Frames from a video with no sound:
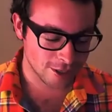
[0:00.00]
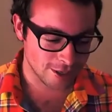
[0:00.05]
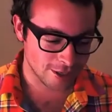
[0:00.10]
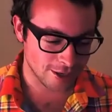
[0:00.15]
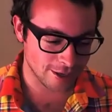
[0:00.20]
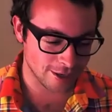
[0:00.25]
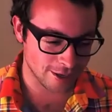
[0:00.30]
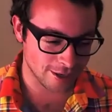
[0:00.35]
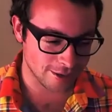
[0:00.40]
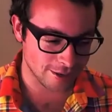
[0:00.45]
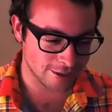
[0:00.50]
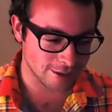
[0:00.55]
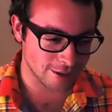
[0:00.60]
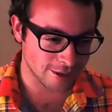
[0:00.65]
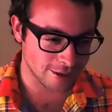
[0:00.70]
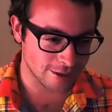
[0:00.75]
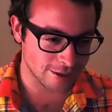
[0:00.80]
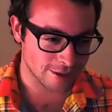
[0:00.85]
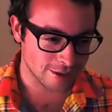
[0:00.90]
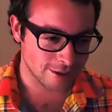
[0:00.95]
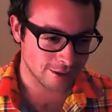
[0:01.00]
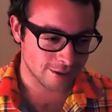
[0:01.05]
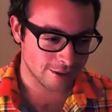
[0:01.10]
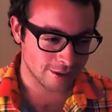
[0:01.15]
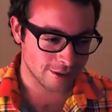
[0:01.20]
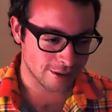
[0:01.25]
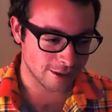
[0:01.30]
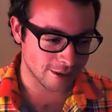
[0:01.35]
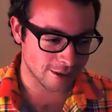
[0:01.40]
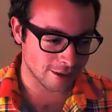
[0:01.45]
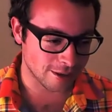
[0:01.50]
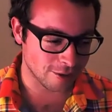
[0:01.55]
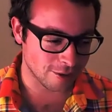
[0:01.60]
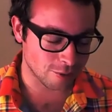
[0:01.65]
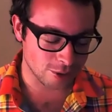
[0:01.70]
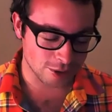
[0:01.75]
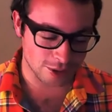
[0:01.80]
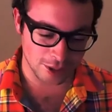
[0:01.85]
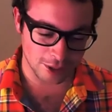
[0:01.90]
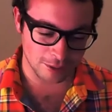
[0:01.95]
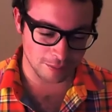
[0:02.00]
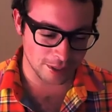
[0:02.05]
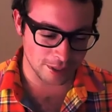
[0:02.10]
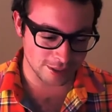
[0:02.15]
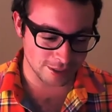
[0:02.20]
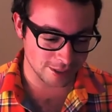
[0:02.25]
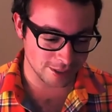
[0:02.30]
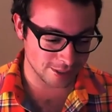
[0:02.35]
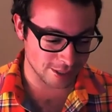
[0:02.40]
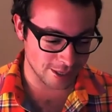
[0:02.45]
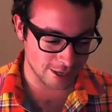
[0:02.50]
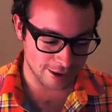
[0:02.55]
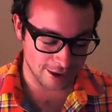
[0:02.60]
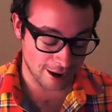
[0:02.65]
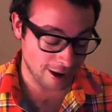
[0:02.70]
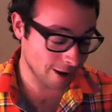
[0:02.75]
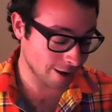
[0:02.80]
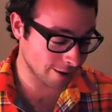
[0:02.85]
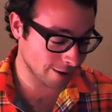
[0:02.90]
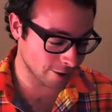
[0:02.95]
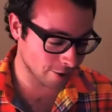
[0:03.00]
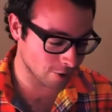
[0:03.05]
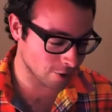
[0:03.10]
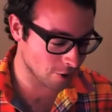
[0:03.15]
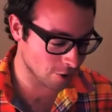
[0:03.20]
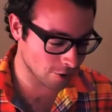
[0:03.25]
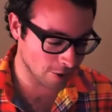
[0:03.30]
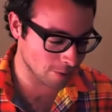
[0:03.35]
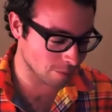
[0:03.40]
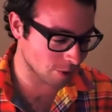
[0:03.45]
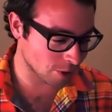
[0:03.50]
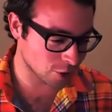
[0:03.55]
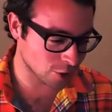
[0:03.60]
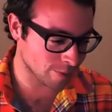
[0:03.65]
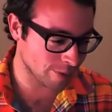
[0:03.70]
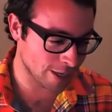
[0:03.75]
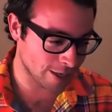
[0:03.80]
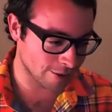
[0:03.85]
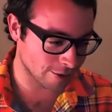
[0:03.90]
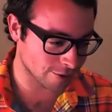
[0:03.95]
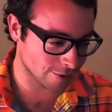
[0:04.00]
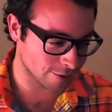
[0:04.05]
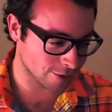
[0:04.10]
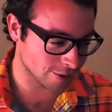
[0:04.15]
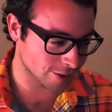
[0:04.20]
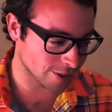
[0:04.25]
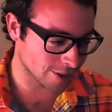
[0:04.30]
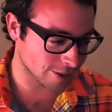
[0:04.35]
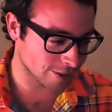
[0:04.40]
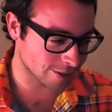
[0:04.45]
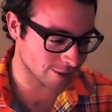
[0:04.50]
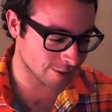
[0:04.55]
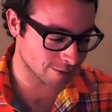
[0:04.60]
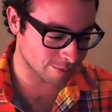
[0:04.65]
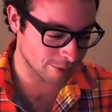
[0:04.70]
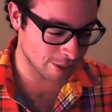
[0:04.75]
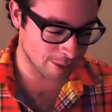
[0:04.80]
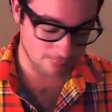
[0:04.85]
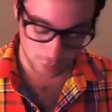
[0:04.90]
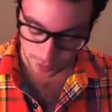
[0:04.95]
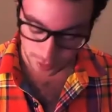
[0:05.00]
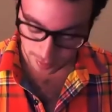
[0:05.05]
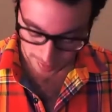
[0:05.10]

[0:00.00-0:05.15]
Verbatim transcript: and uh, it, it, was in a business that I didn't know that much about. It was it's it, we